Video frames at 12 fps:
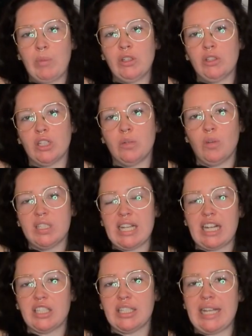when we look at
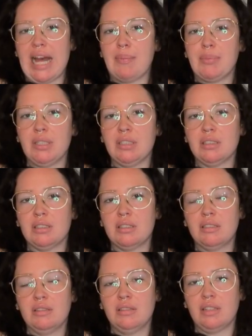what's actually
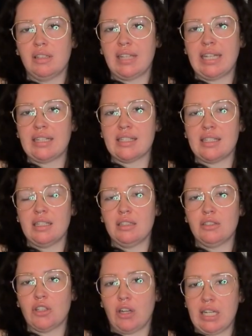happened, the things
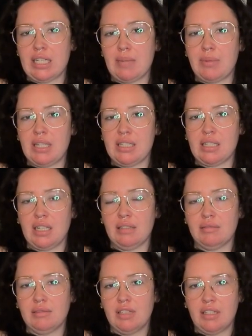that Johnny Depp has
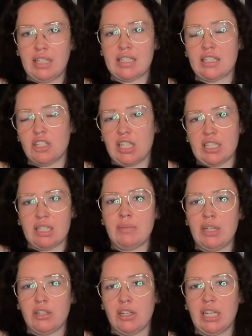done, the things that
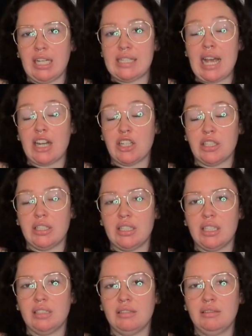Justin Baldoni has
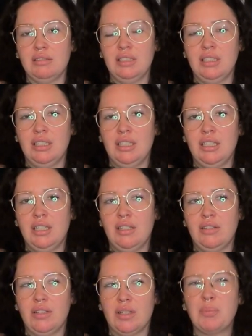actually done,
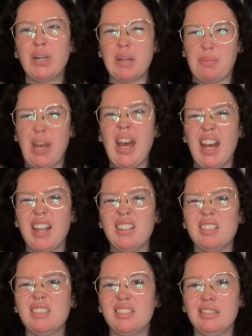that are pretty
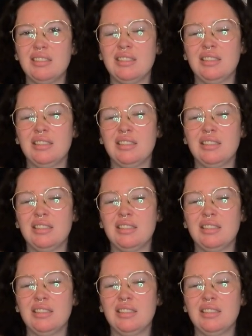bad,